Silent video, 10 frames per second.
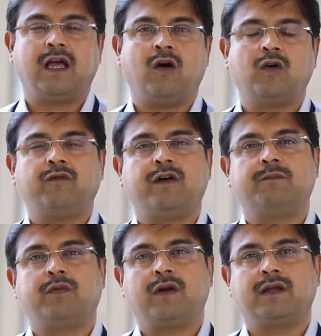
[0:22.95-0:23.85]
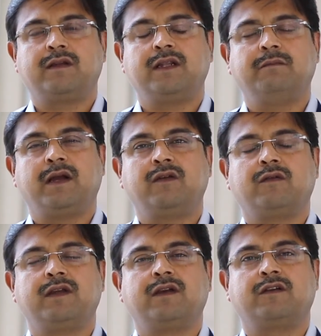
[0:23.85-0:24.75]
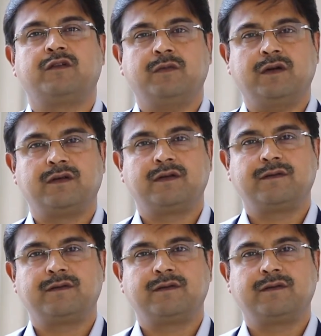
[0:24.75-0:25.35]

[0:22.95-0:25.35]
out of our products in the minds of the customers.